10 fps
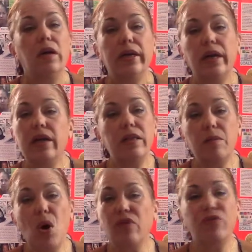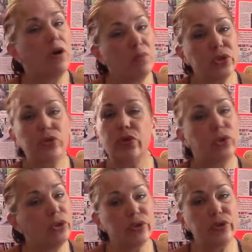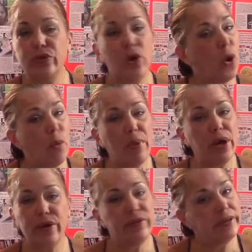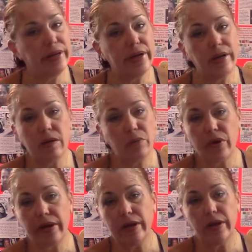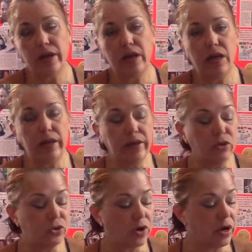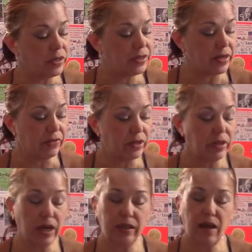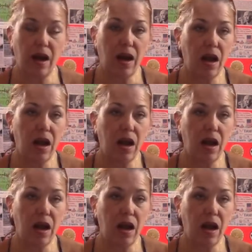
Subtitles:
getting them on pharmaceuticals is no better than getting them on any legal drugs and everything like that.